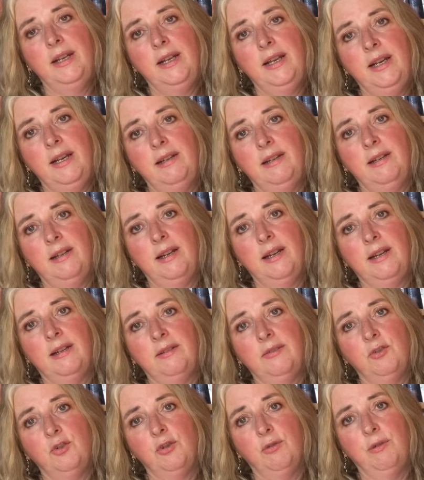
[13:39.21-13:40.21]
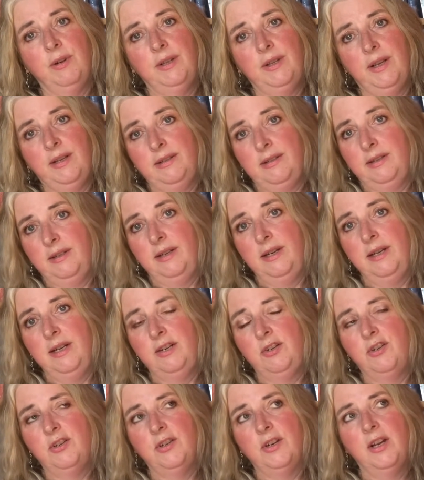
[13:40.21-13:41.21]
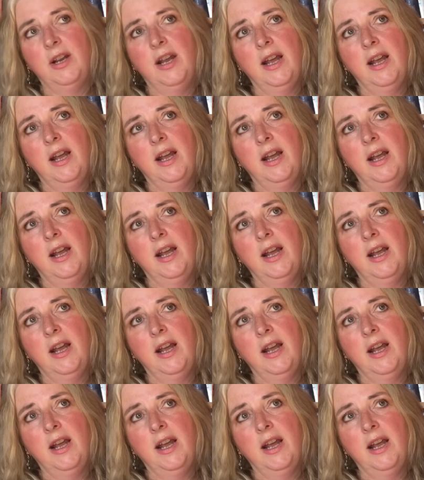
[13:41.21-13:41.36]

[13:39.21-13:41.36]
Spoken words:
during that siege.